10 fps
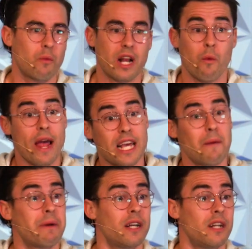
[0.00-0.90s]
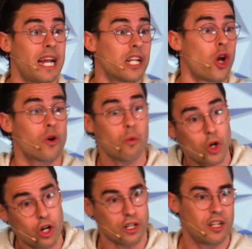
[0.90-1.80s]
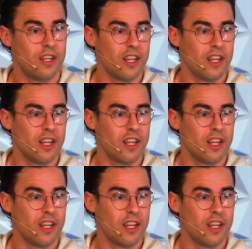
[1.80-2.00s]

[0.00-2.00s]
when I wake up and, and go to work?